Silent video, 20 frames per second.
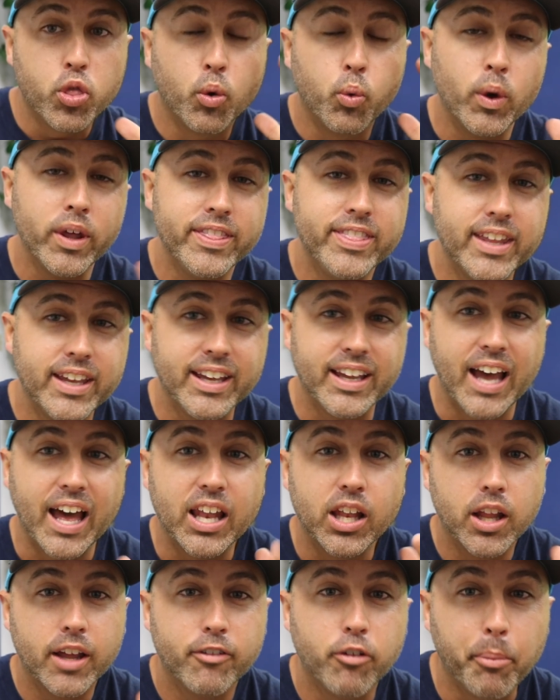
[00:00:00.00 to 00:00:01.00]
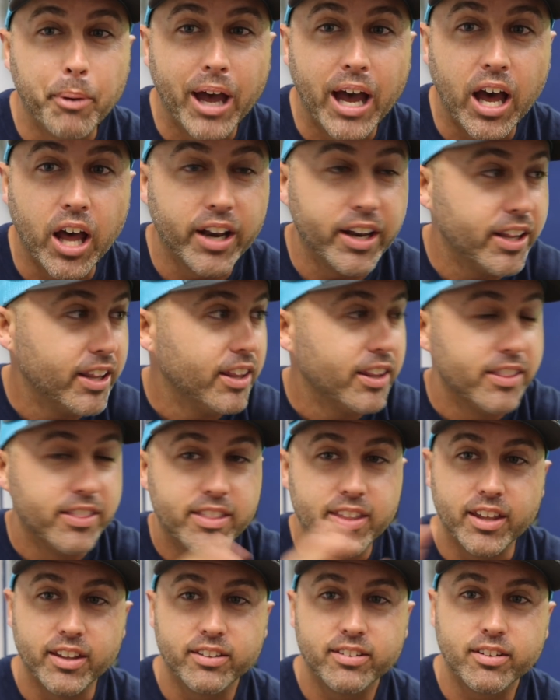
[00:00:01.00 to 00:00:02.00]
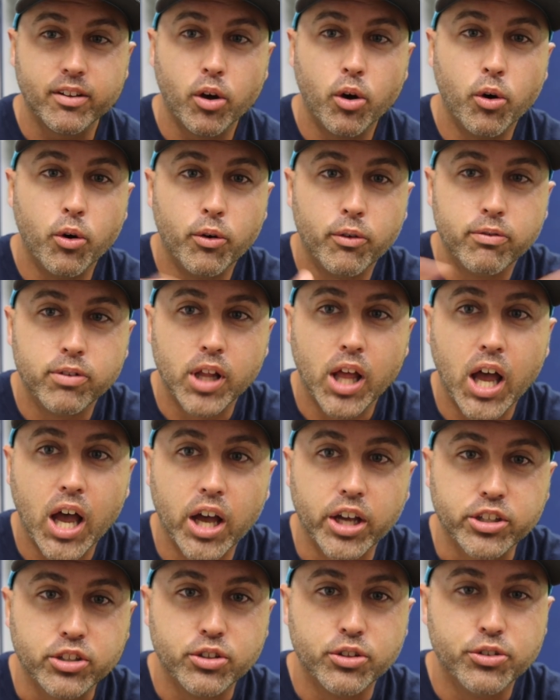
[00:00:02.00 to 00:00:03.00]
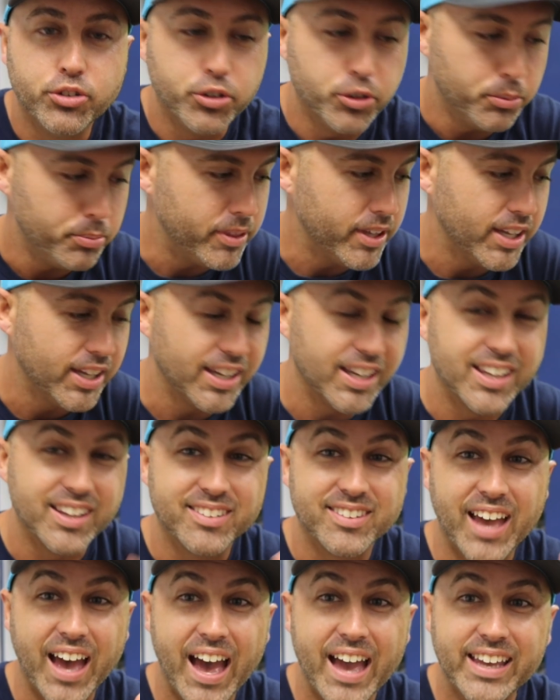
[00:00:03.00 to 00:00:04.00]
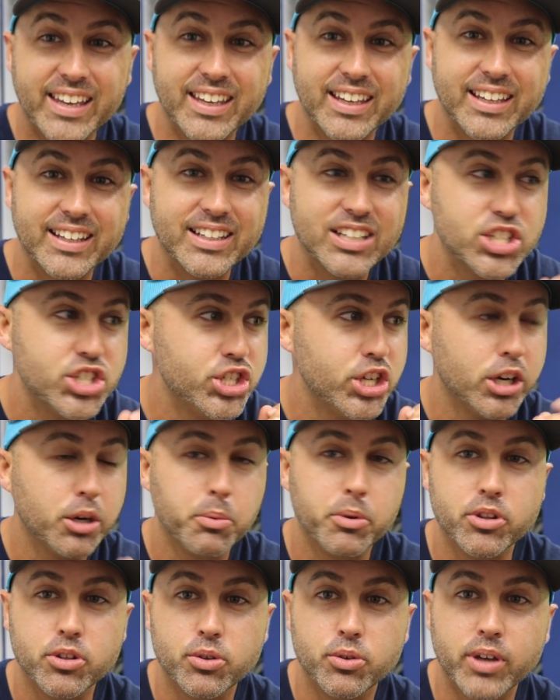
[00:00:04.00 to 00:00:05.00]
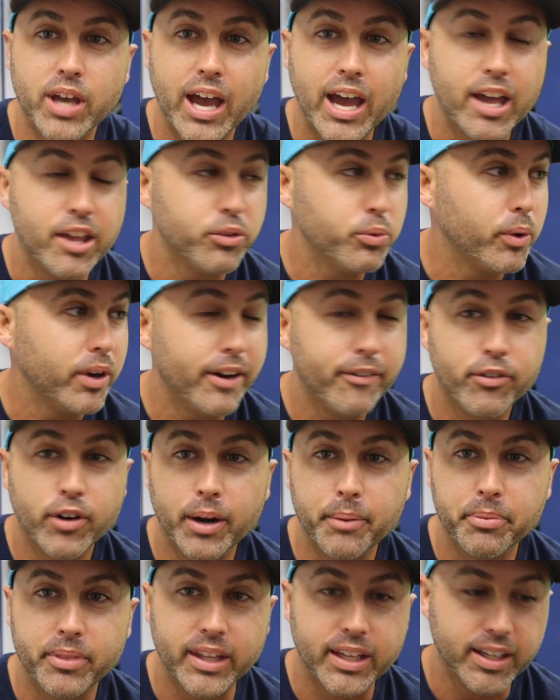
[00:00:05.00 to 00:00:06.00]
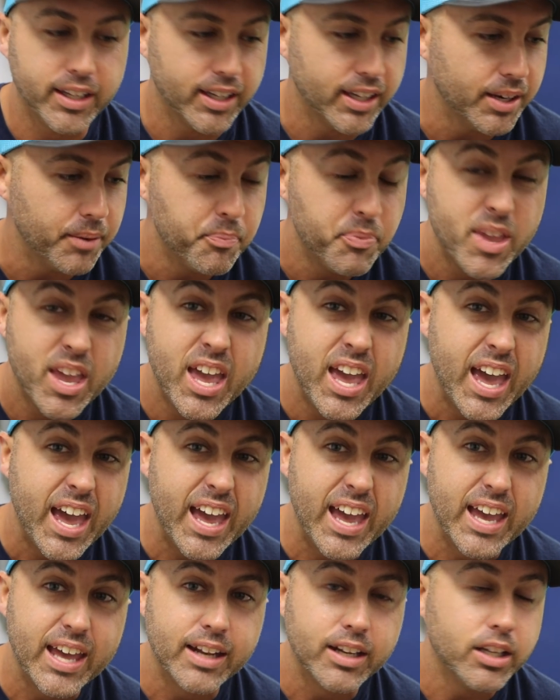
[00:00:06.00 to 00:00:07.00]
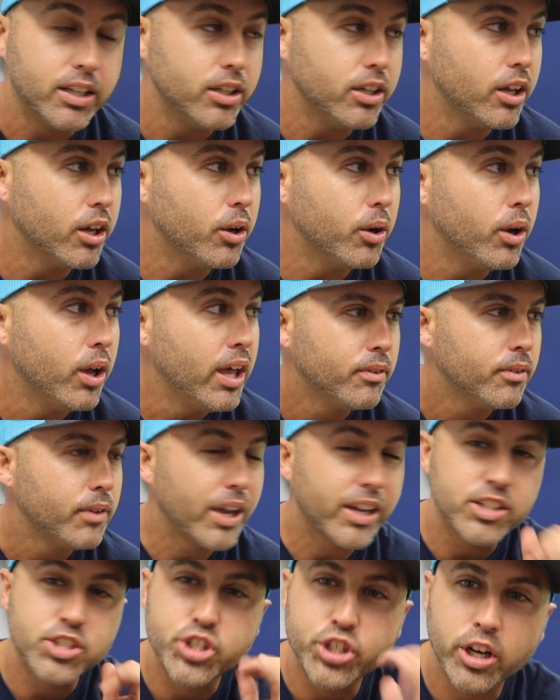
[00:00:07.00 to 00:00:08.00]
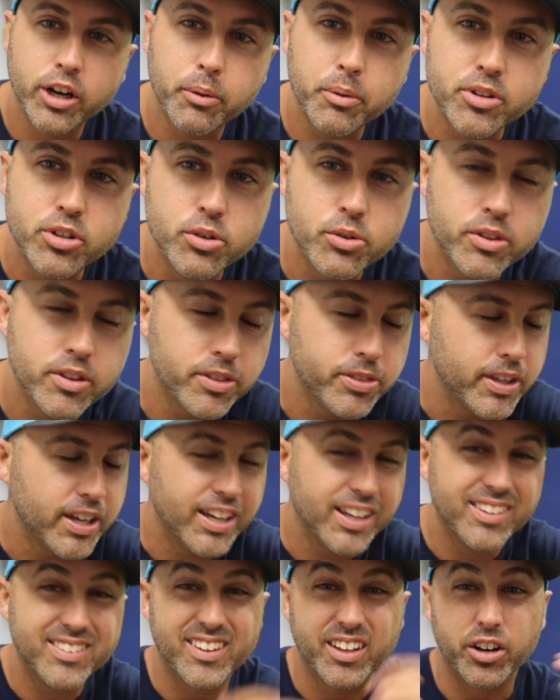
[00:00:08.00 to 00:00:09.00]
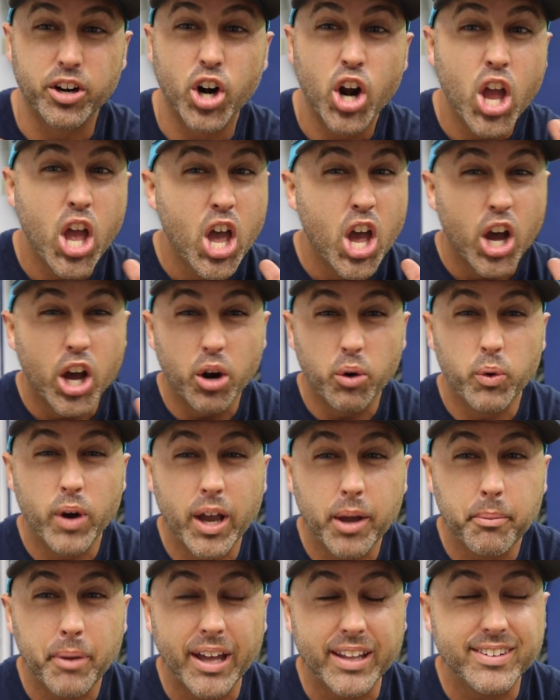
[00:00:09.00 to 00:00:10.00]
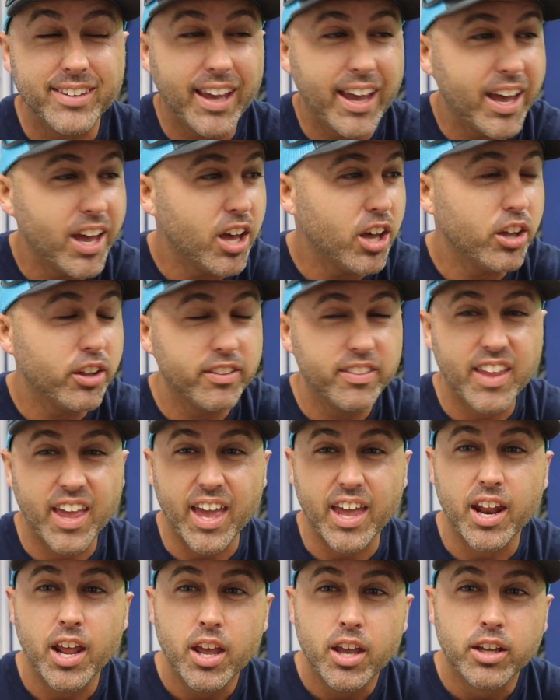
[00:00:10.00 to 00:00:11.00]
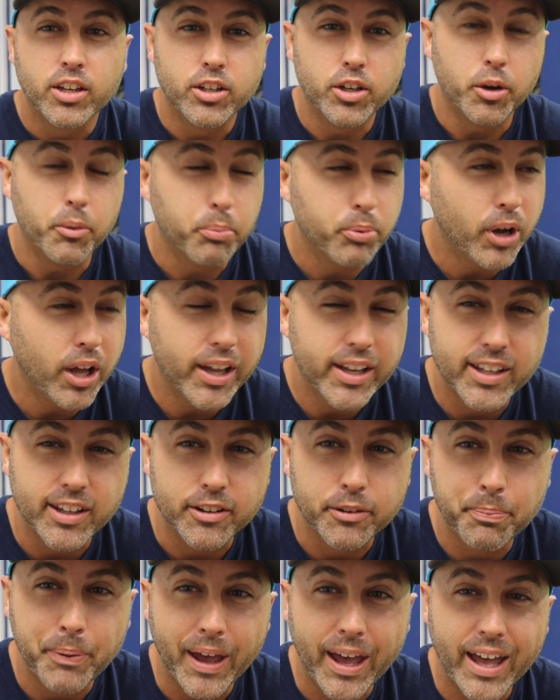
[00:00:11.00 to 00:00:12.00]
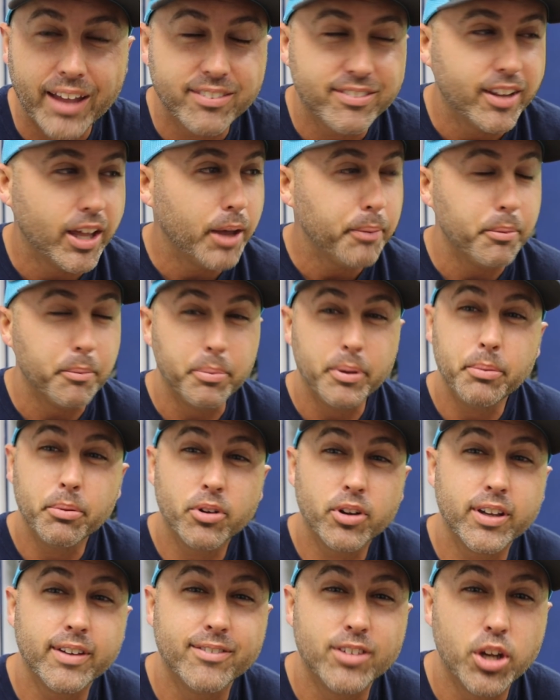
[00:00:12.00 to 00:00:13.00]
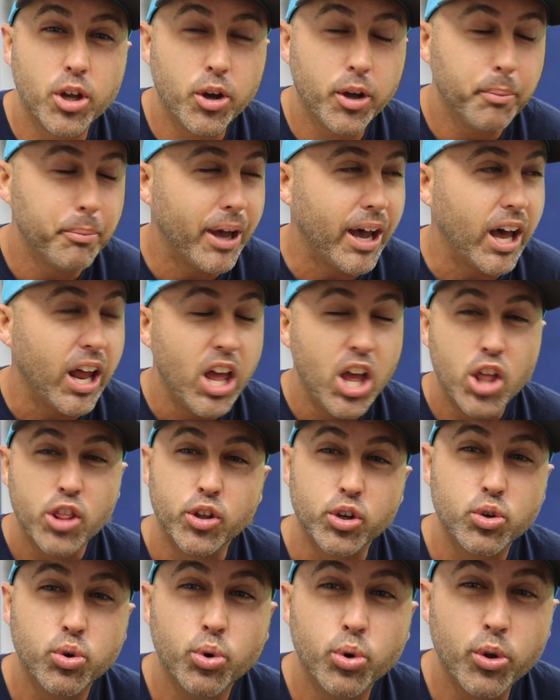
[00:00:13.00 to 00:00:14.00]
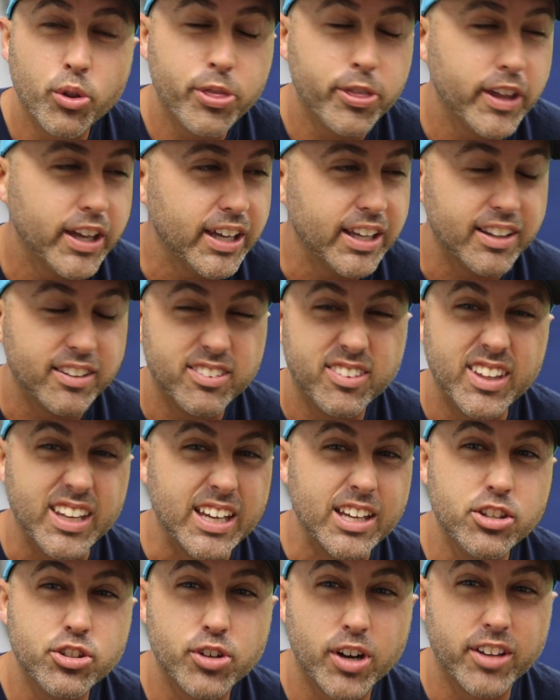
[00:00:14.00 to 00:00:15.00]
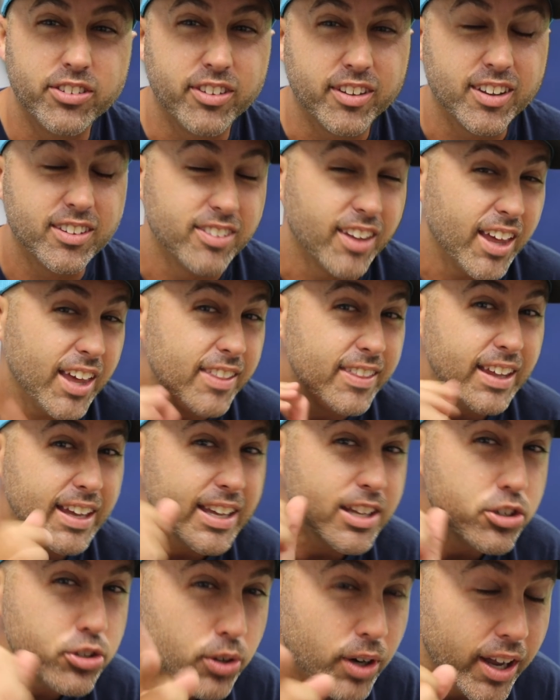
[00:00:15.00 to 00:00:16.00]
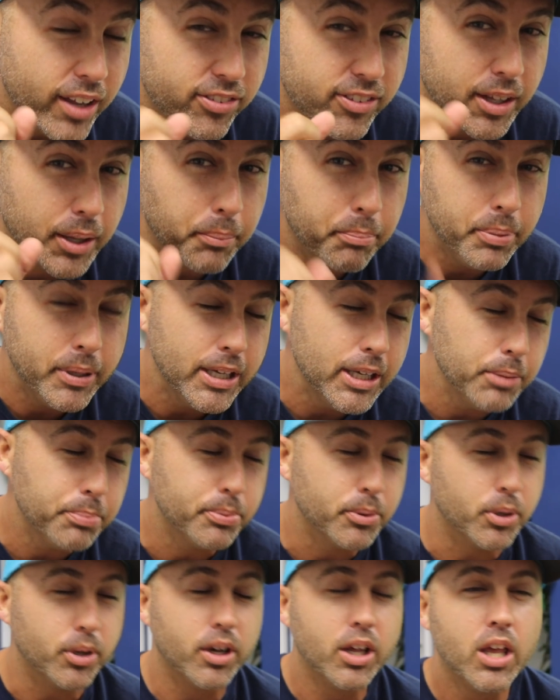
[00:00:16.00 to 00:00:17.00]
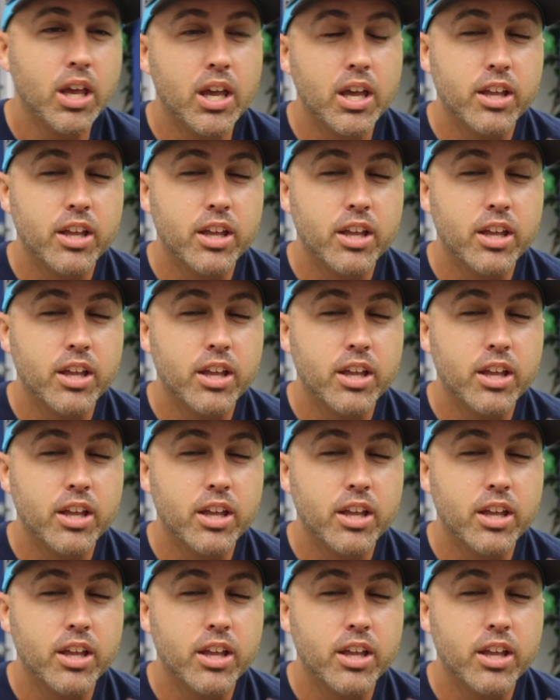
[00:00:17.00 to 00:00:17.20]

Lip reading: The one thing I love about this whole vlog YouTube thing is I can share with you guys whatever I'm thinking. And you know, I can share with you the things that are around my town that, you know, probably gets passed up and people don't even know about. The cool things, the interesting things, and the interesting people.